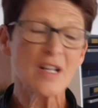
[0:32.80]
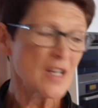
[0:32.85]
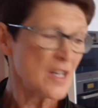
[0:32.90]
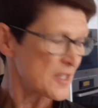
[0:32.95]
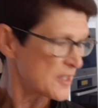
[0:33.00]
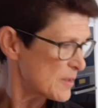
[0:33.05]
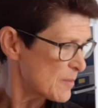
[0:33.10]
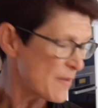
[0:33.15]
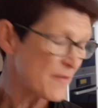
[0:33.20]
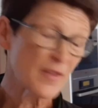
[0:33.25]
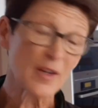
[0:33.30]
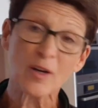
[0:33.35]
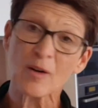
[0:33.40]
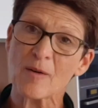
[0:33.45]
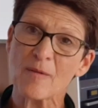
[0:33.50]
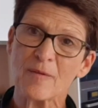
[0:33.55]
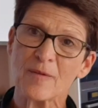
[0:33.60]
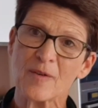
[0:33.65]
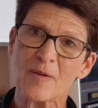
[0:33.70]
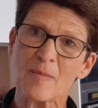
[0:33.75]
some of the
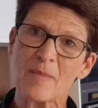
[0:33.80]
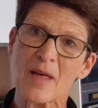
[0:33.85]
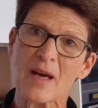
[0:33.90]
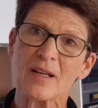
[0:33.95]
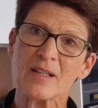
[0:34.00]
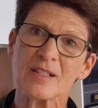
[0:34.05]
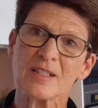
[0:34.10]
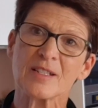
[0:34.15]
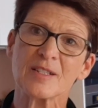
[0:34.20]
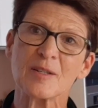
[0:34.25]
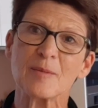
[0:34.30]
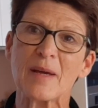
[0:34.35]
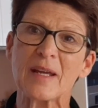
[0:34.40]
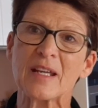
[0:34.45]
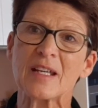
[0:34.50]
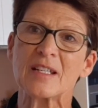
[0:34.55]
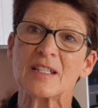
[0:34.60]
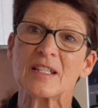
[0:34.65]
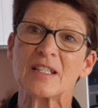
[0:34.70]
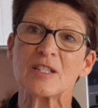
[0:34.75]
crumb from that to
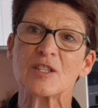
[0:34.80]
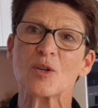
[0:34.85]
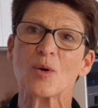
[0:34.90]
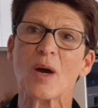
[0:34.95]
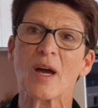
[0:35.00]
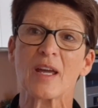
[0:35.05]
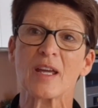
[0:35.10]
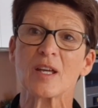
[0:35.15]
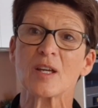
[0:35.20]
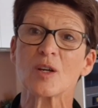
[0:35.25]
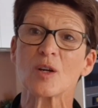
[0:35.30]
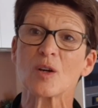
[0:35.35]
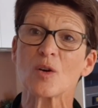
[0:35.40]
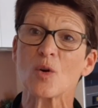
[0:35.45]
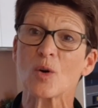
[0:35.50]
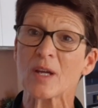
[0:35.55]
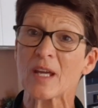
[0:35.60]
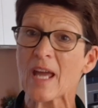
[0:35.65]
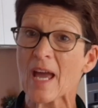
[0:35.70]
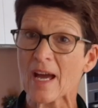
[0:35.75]
make it into a
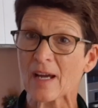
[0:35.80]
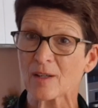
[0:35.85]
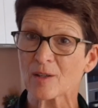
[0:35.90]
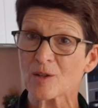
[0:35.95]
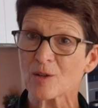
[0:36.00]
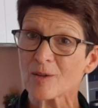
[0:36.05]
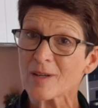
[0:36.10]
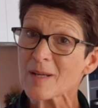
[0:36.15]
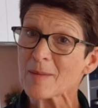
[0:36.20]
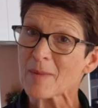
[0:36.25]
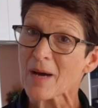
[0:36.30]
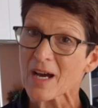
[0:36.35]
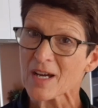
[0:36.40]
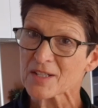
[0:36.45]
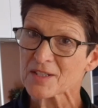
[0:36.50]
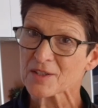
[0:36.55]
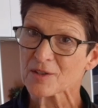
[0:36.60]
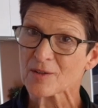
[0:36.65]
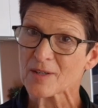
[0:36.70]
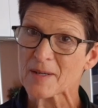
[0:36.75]
cookie and cream
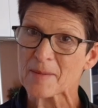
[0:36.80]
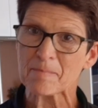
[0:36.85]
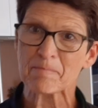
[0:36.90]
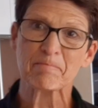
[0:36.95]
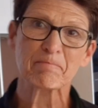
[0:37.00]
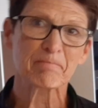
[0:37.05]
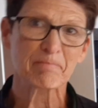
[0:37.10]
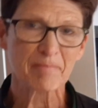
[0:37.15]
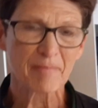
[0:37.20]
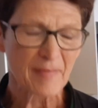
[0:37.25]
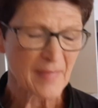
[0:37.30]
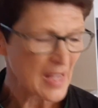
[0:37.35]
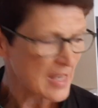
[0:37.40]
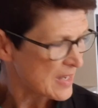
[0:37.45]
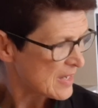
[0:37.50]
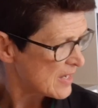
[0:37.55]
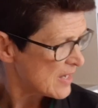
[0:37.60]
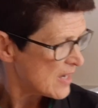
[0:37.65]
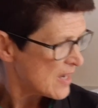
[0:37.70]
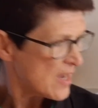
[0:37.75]
ice cream.
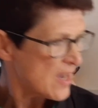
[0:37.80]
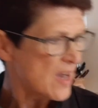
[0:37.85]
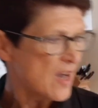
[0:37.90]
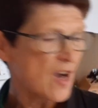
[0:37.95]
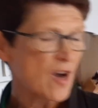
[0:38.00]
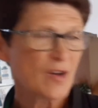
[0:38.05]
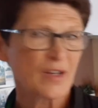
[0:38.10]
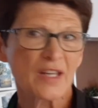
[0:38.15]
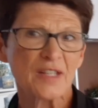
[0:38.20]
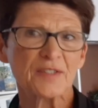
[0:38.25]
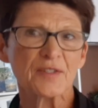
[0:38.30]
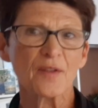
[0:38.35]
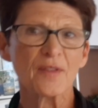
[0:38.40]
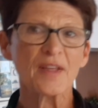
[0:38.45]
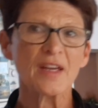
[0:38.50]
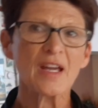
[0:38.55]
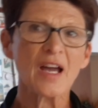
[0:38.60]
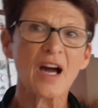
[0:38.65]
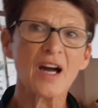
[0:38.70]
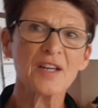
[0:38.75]
Okay, so
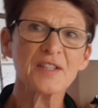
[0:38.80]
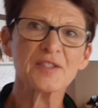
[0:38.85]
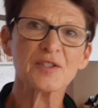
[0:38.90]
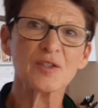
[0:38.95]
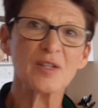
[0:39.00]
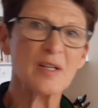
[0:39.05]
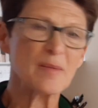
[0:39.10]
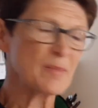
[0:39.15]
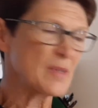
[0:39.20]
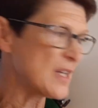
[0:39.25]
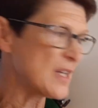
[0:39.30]
the ice cream that